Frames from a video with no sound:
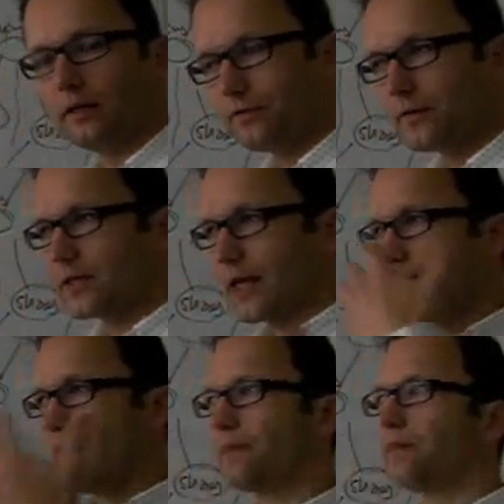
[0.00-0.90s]
If we
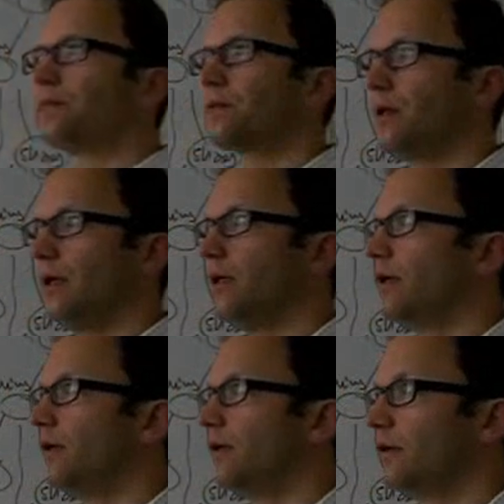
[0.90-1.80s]
scale up
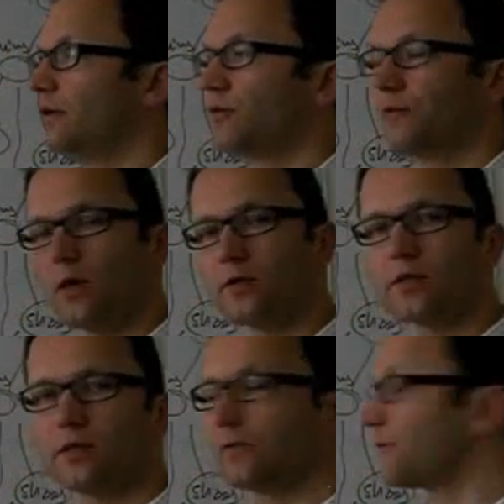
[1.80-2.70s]
to thousands